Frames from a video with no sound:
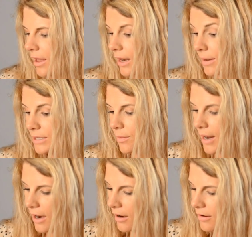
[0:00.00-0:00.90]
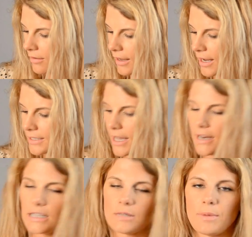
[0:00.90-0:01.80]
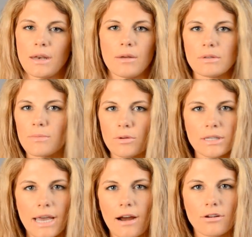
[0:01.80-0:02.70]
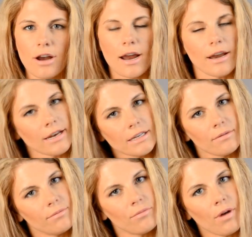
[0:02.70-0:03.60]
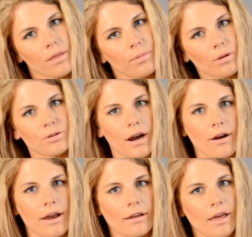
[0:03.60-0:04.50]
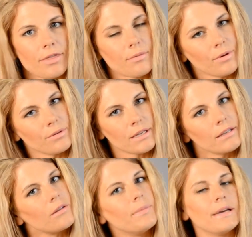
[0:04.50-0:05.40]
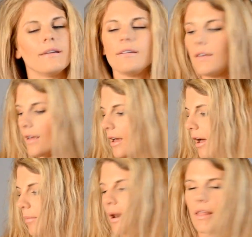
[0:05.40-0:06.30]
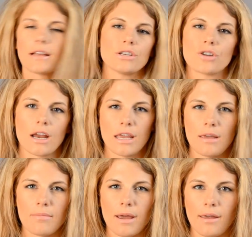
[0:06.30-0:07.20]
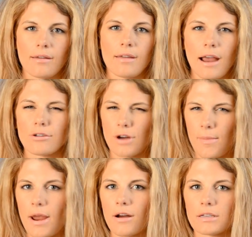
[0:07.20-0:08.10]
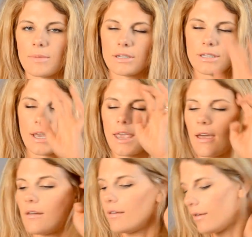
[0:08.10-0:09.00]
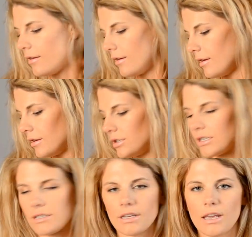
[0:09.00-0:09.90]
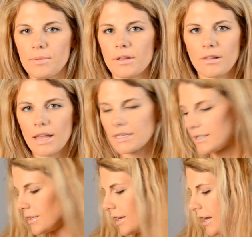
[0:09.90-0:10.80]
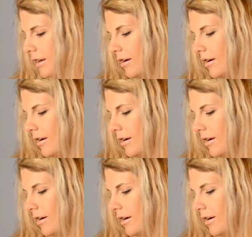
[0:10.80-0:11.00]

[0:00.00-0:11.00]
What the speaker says: anyway, so my hair, like I said, it was mostly air dried. I did run the blow dryer at the roots a little bit, but I like to try and keep air dry my hair as much as I can, just to keep a little less heat